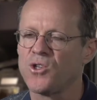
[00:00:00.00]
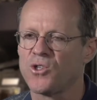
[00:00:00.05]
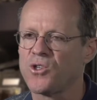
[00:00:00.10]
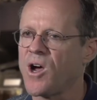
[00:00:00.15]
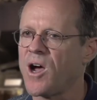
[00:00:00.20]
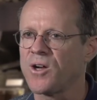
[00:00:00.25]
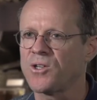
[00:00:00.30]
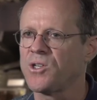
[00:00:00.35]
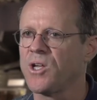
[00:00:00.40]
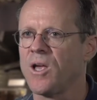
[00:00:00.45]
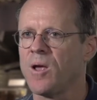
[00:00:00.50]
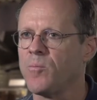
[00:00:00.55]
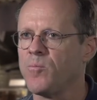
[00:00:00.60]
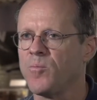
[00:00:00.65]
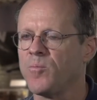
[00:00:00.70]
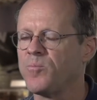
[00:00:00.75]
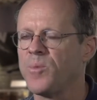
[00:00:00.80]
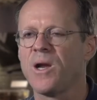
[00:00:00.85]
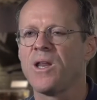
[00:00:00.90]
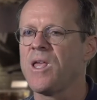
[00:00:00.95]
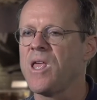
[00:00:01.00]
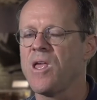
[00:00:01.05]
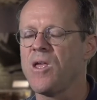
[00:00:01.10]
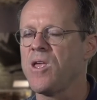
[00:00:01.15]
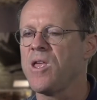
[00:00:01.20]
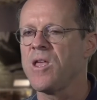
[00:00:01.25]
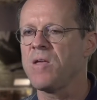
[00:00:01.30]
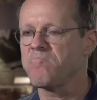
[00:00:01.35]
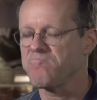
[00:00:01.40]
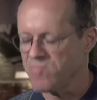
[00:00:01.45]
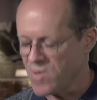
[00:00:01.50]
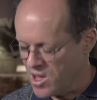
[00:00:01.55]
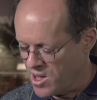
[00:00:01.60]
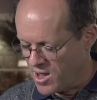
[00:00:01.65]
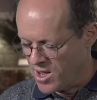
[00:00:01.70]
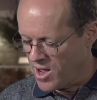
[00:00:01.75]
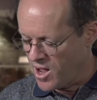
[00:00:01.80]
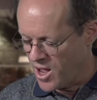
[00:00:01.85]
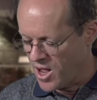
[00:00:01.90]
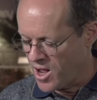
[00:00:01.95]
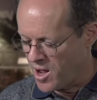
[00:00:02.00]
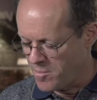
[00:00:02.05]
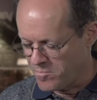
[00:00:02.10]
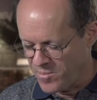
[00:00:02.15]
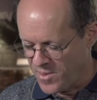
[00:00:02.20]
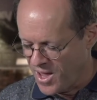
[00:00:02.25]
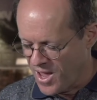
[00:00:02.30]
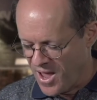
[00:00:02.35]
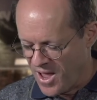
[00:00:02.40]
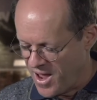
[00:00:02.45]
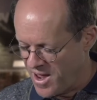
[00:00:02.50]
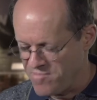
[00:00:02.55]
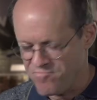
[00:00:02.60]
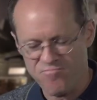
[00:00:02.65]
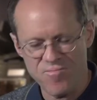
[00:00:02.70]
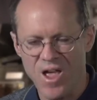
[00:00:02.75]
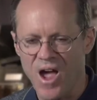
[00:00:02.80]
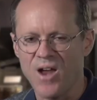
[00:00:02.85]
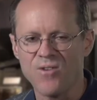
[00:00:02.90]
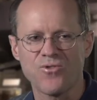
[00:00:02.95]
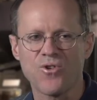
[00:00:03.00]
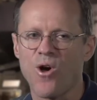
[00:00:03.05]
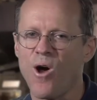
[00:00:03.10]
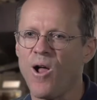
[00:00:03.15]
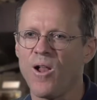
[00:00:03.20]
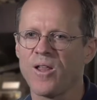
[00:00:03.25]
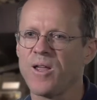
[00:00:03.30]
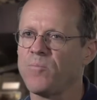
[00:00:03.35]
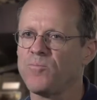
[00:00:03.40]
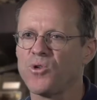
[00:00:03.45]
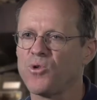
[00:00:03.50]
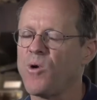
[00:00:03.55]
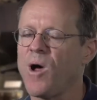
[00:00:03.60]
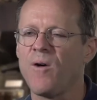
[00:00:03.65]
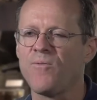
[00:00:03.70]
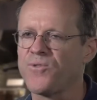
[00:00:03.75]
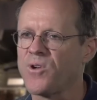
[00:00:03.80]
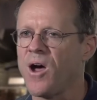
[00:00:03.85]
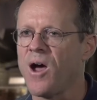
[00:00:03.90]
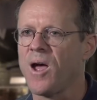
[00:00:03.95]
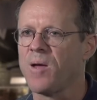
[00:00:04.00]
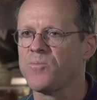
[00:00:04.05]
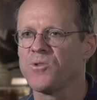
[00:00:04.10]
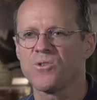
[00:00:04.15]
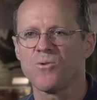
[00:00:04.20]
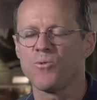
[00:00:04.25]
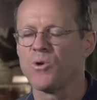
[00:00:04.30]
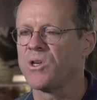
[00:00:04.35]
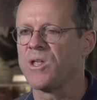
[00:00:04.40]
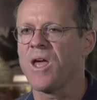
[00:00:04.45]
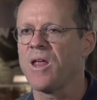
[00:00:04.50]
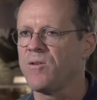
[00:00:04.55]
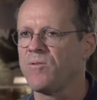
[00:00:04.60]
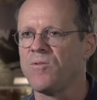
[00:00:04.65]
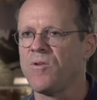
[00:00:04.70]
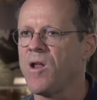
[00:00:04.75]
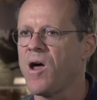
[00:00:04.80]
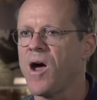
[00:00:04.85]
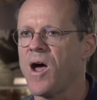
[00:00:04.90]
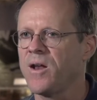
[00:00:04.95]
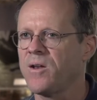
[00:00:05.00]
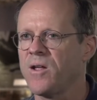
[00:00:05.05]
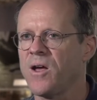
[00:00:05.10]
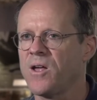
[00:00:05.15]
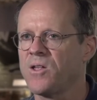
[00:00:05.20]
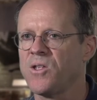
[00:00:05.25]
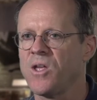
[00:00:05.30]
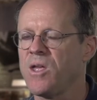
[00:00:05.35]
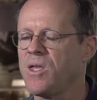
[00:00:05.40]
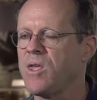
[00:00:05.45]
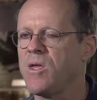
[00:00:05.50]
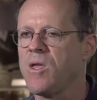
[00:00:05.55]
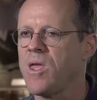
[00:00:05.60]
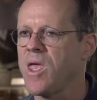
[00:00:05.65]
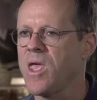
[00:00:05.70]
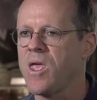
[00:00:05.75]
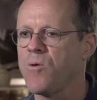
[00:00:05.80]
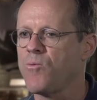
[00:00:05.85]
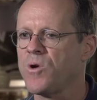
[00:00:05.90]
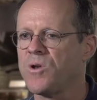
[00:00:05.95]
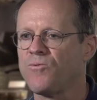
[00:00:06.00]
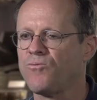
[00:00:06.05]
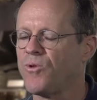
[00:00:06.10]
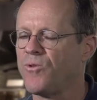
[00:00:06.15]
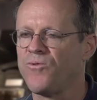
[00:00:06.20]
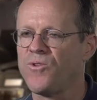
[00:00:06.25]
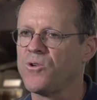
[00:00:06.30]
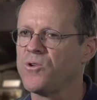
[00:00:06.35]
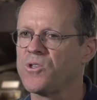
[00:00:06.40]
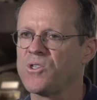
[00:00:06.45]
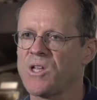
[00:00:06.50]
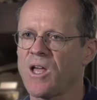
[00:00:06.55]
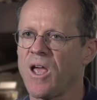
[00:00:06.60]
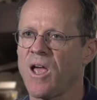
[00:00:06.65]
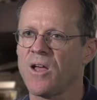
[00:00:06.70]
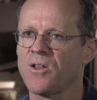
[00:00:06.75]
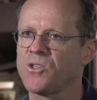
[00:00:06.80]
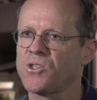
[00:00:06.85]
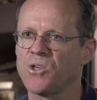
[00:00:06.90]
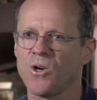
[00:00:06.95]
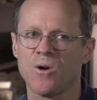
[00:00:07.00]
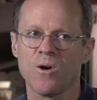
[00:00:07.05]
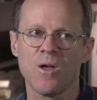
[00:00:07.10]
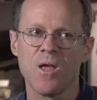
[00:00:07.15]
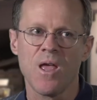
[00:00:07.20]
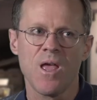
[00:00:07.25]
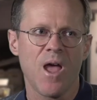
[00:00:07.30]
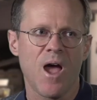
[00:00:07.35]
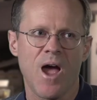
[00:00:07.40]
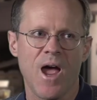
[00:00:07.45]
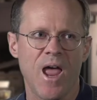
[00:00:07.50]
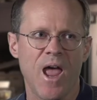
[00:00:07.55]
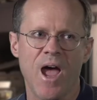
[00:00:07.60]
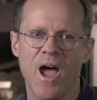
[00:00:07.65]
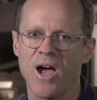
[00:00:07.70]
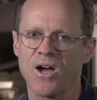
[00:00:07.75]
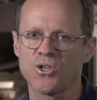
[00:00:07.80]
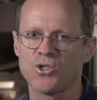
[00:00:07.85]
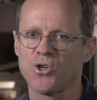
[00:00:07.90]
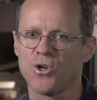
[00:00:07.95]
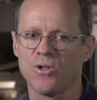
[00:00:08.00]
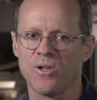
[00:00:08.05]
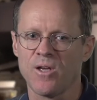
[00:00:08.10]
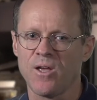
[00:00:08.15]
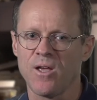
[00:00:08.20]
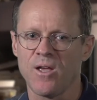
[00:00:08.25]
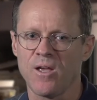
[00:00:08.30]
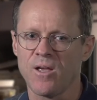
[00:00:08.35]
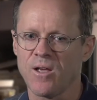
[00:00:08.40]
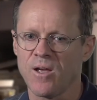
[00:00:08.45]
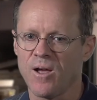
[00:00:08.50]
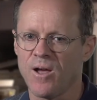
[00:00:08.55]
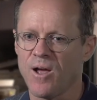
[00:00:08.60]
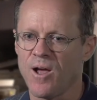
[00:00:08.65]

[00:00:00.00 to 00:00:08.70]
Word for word: to talk to him, but he. I'd call him 12 times, would get he would refuse to answer. I actually